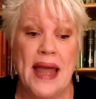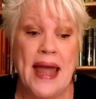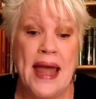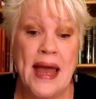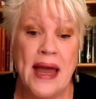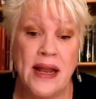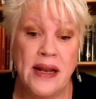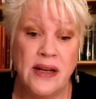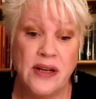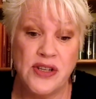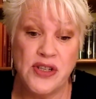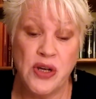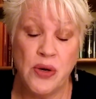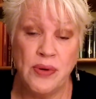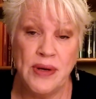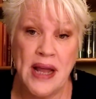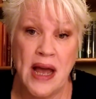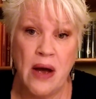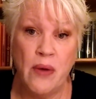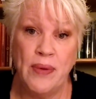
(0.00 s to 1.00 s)
And
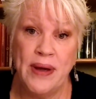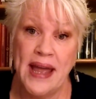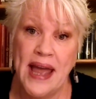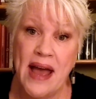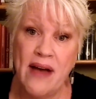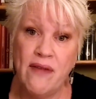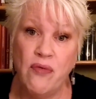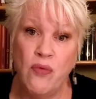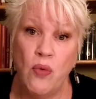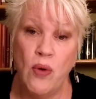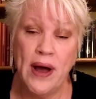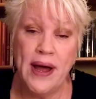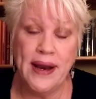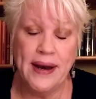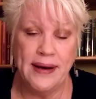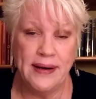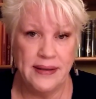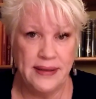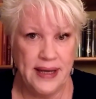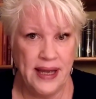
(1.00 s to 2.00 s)
so now we have
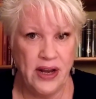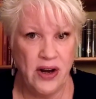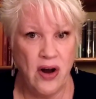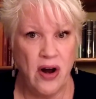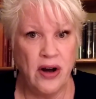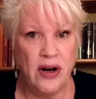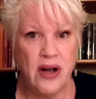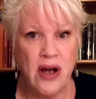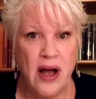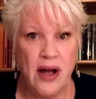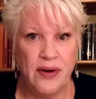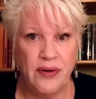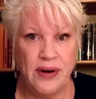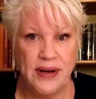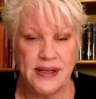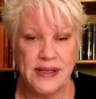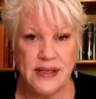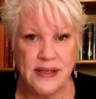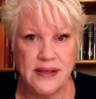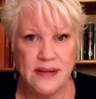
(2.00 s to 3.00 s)
1 in our
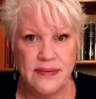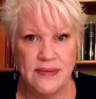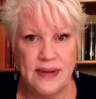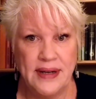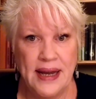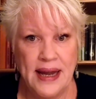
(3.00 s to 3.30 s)
Congress,